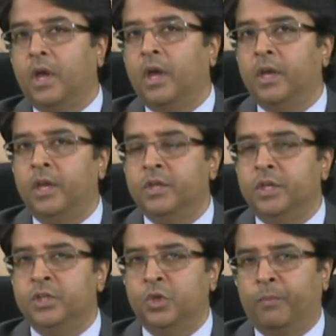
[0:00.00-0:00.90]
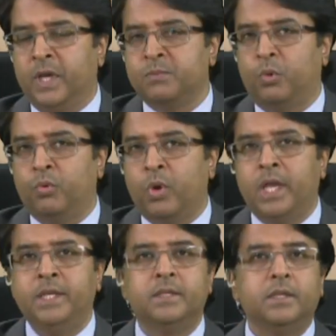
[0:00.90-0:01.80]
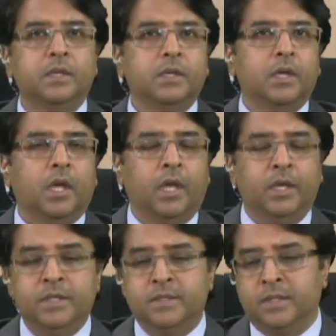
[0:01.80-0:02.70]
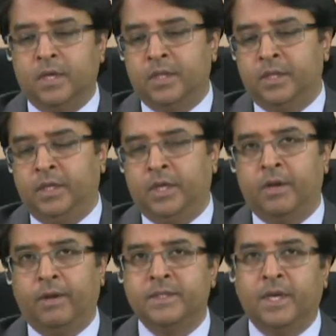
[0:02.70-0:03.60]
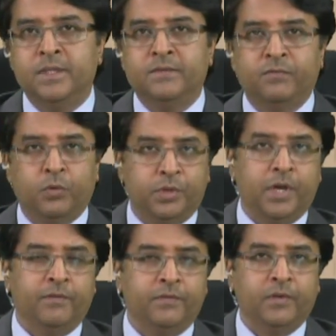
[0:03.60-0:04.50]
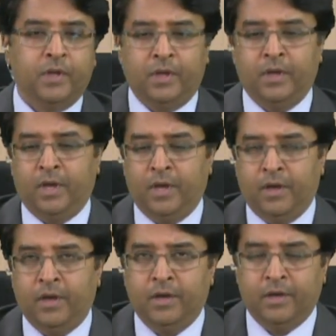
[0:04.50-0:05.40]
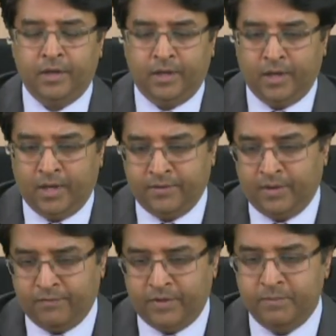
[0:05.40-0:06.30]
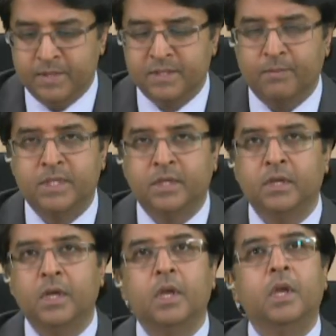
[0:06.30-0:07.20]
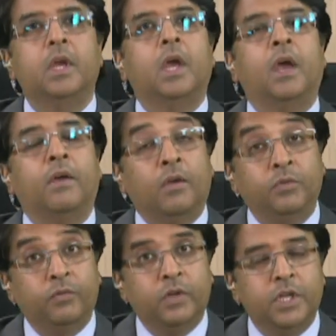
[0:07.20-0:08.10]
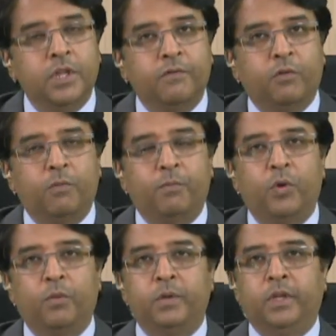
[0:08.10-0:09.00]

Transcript: Is your passport right? Is the correct size photographs? Have they been submitted? Have you filled in the form properly?